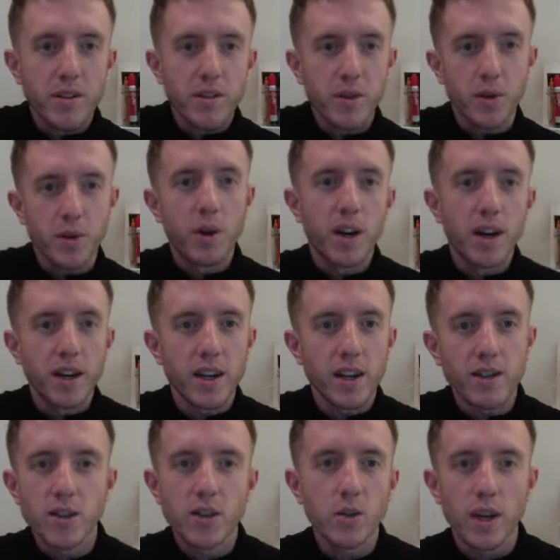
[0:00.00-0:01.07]
for one,
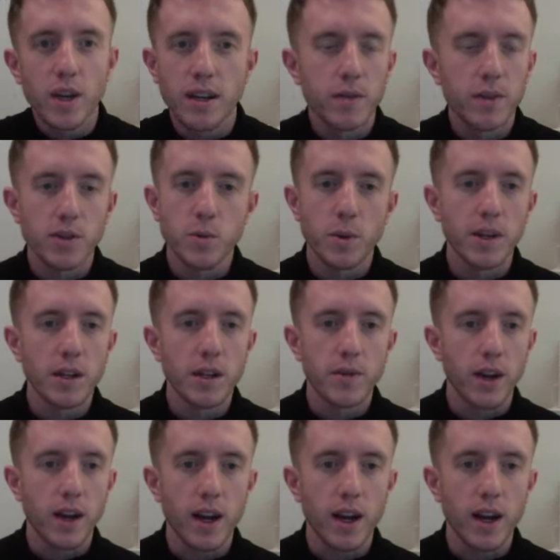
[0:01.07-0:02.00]
and two, like it feels way different.